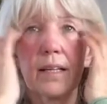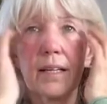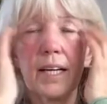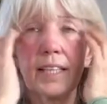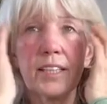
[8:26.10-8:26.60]

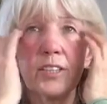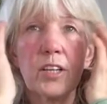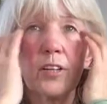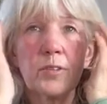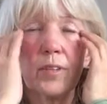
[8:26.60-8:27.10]
And I
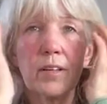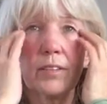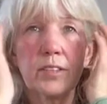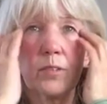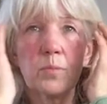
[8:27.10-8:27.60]
know that I
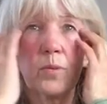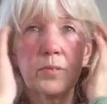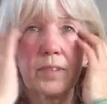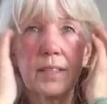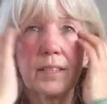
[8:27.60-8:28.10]
don't
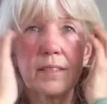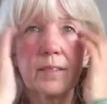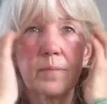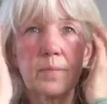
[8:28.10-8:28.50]
want this.